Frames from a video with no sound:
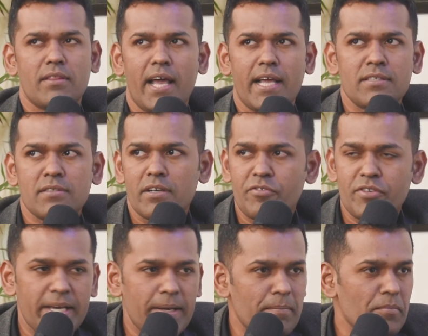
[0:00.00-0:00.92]
lights are
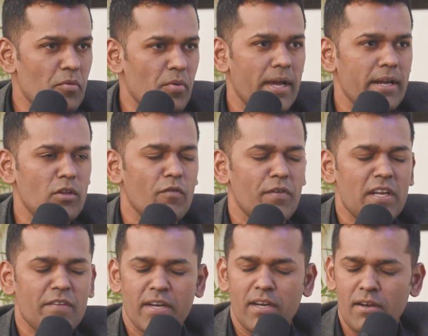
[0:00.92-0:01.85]
dimmed, right? You're
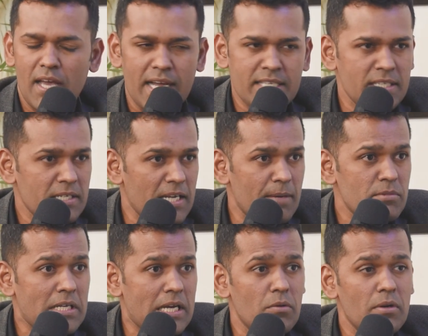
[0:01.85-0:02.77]
feeling very relaxed and calm
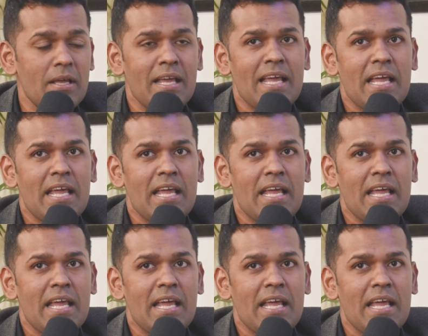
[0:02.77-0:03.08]
down.